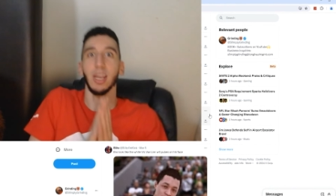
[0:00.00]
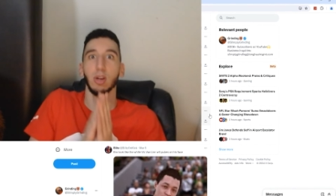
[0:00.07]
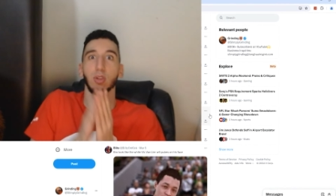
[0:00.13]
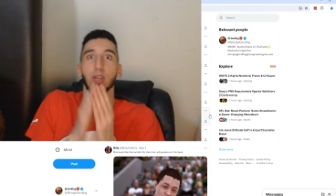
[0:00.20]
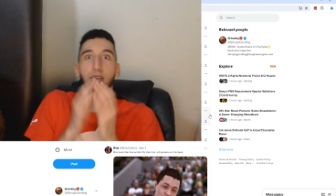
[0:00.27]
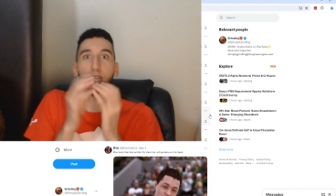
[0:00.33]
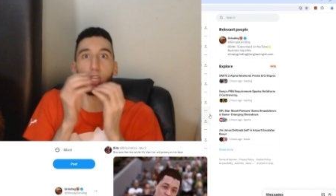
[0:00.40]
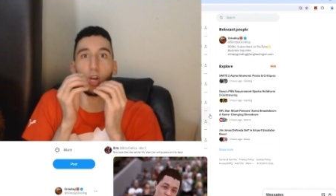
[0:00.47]

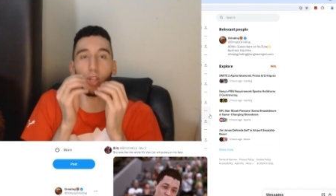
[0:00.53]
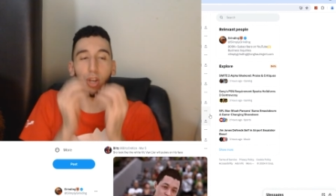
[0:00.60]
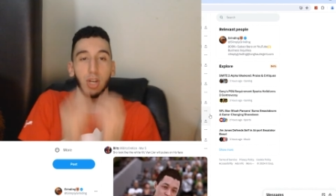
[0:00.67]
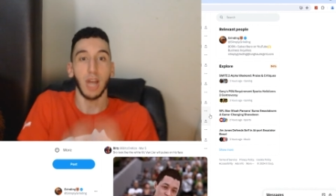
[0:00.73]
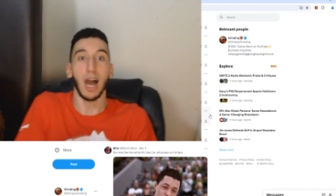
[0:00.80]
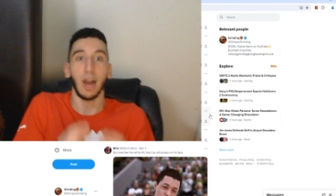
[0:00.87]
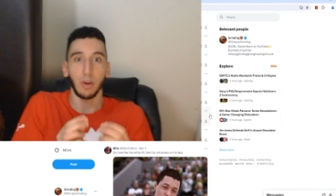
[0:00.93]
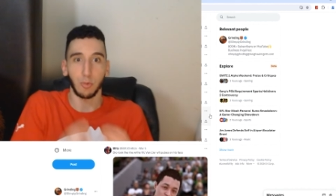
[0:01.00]
Like y'all are
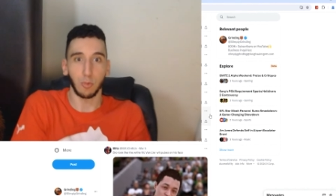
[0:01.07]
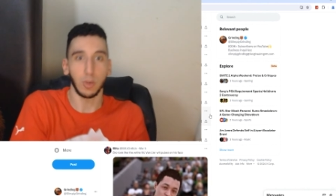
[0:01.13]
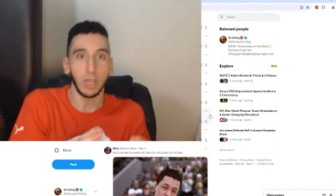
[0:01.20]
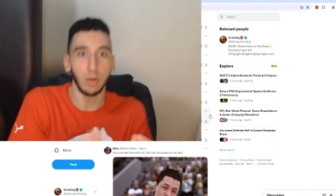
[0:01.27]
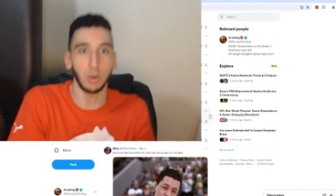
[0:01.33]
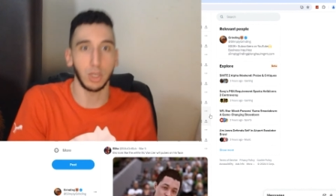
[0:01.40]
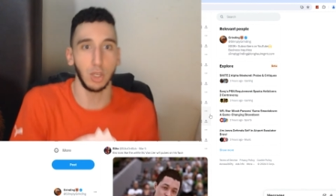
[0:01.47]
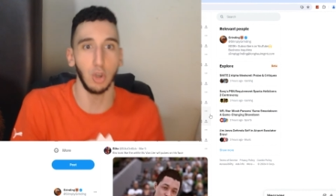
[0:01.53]
not
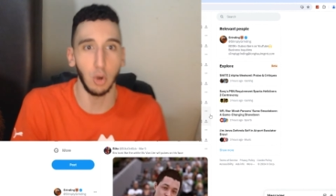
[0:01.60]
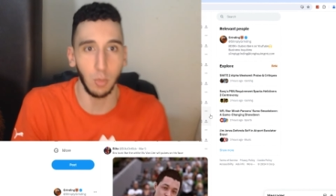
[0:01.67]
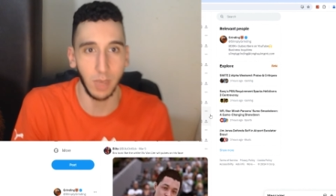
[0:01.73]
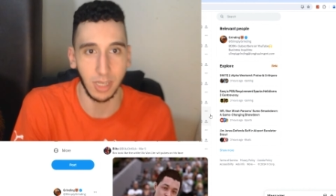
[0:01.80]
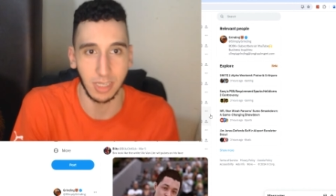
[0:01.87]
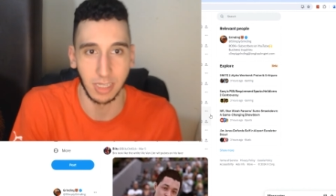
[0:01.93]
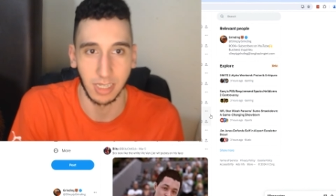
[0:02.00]
real humans.